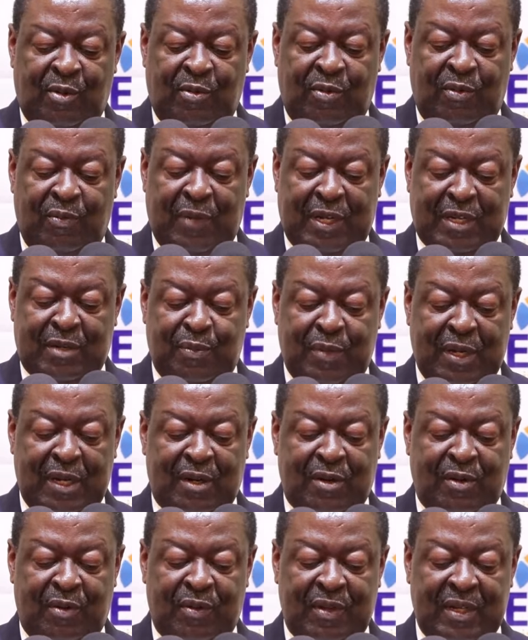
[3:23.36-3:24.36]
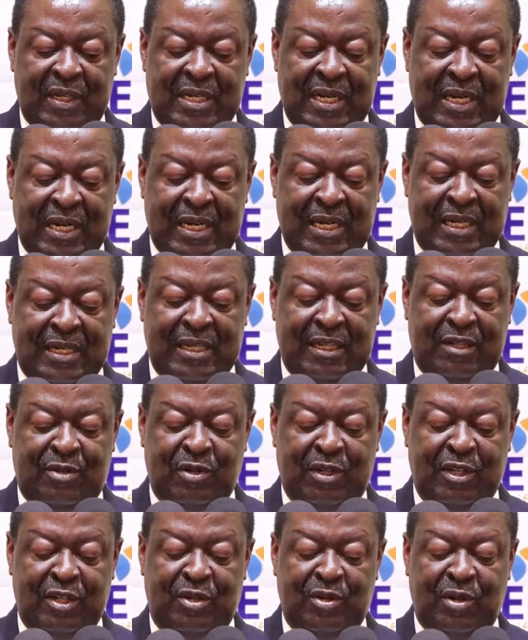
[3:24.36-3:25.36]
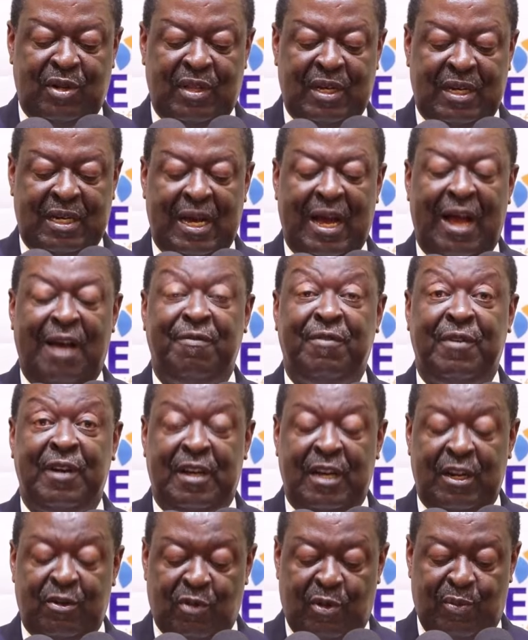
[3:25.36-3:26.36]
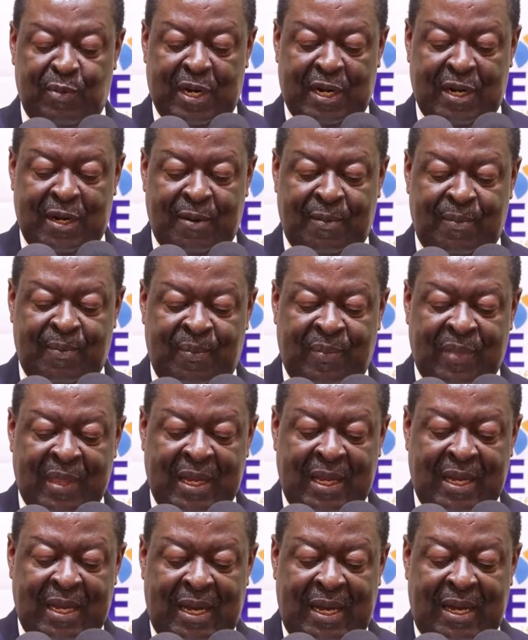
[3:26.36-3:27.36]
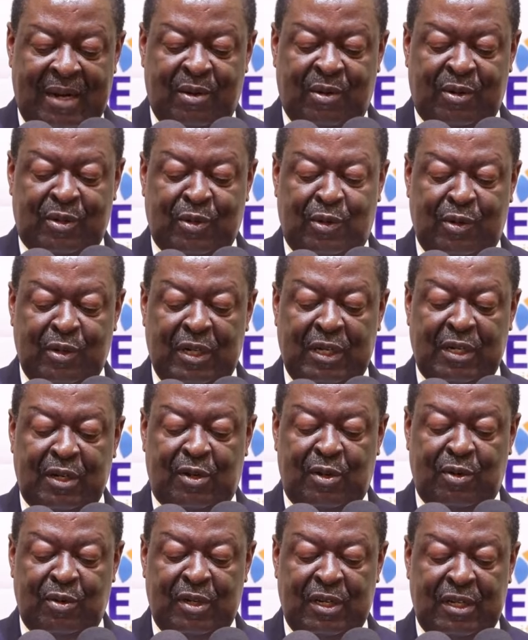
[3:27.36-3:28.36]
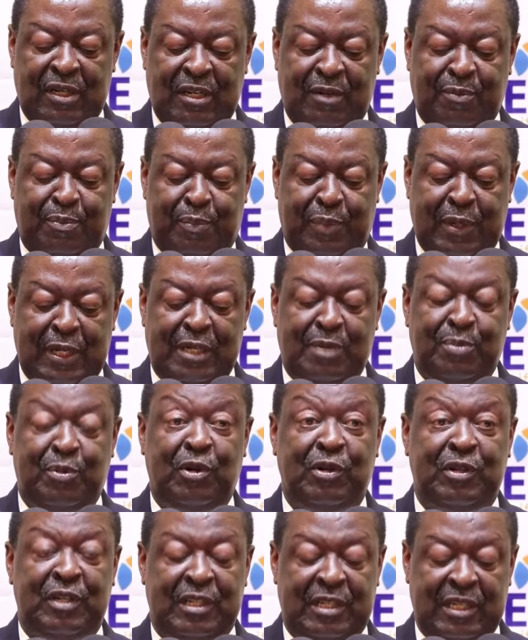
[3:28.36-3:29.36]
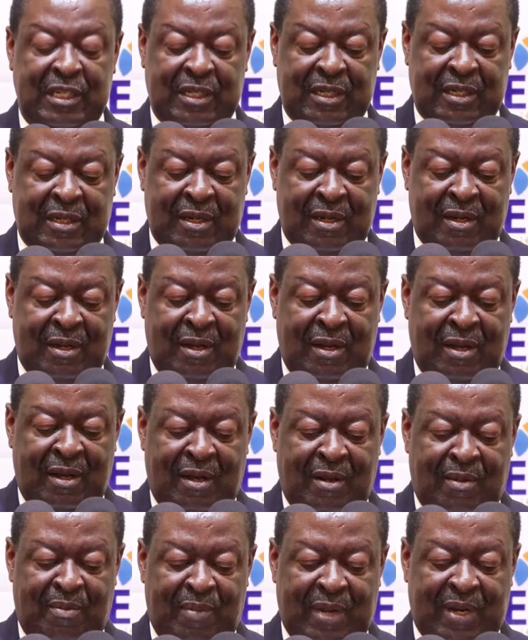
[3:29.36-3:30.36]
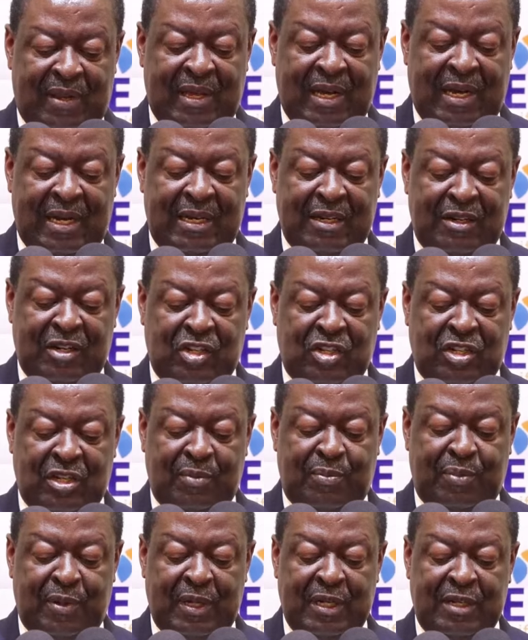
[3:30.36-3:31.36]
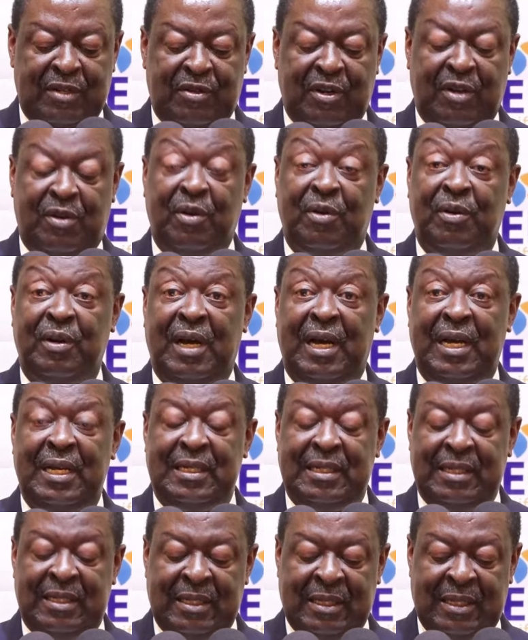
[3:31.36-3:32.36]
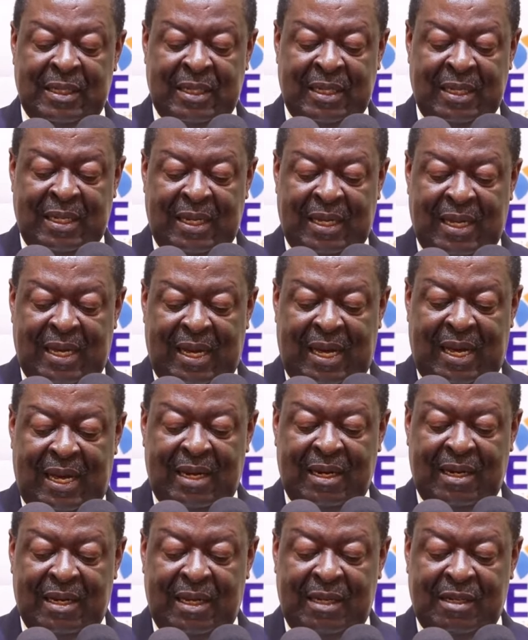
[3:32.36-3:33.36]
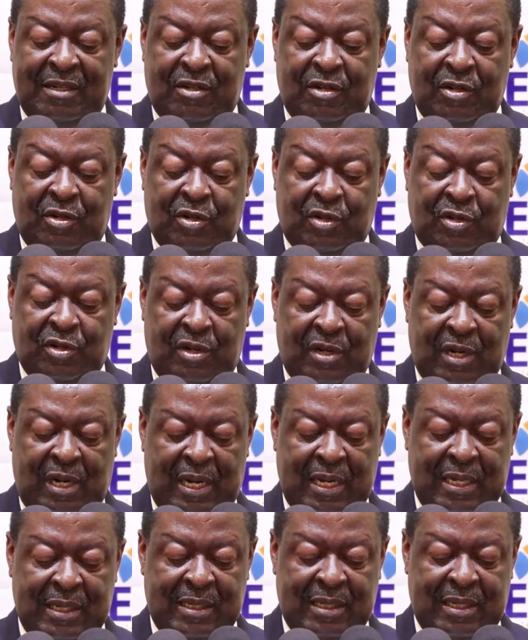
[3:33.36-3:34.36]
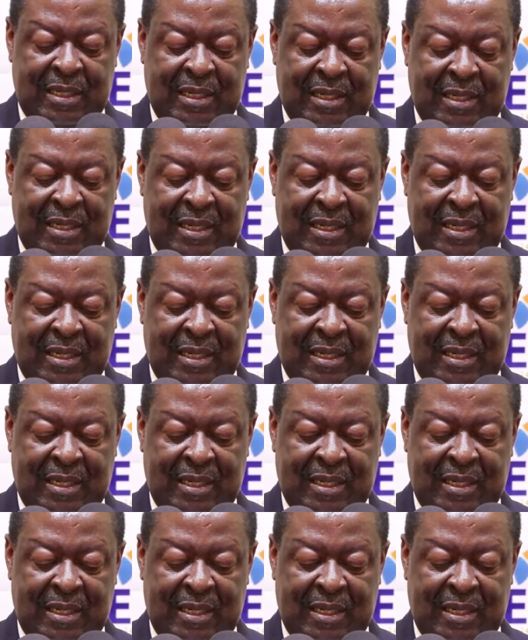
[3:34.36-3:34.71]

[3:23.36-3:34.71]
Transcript: We must build on this legacy to ensure that African women are not only included in peace processes, but their leadership is recognized and institutionalized.